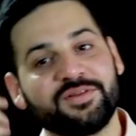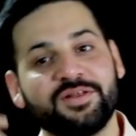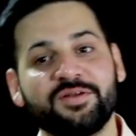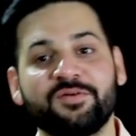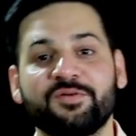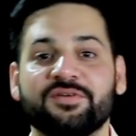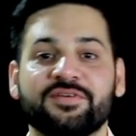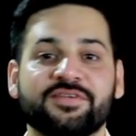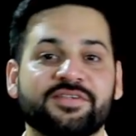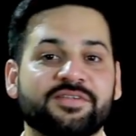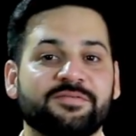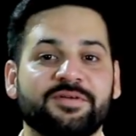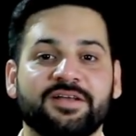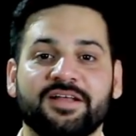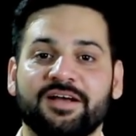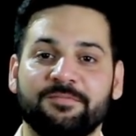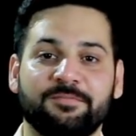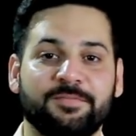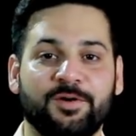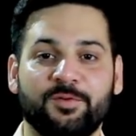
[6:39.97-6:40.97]
the notification will
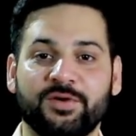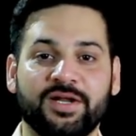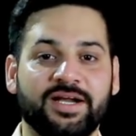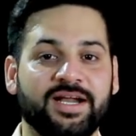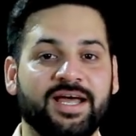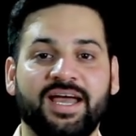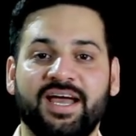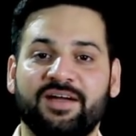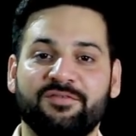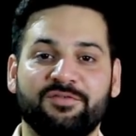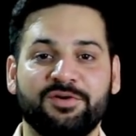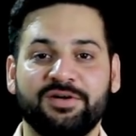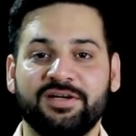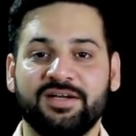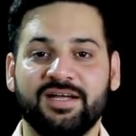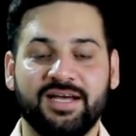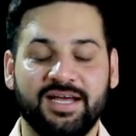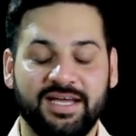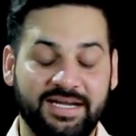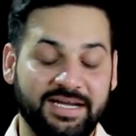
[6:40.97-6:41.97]
come out and I have to
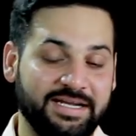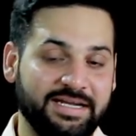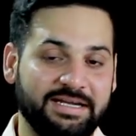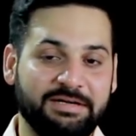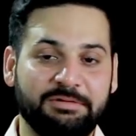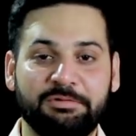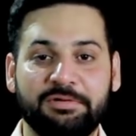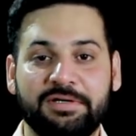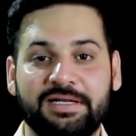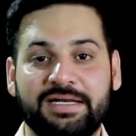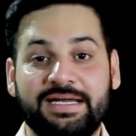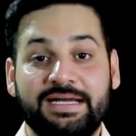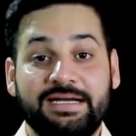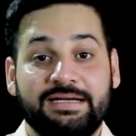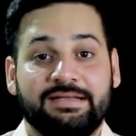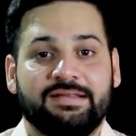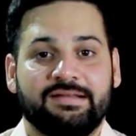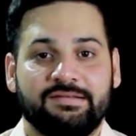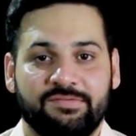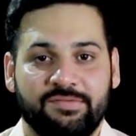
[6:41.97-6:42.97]
uh, and I need to
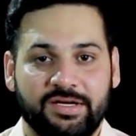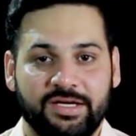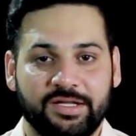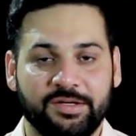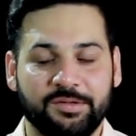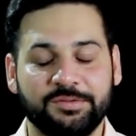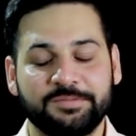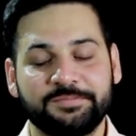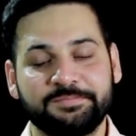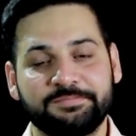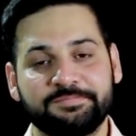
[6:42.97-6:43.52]
delete this video.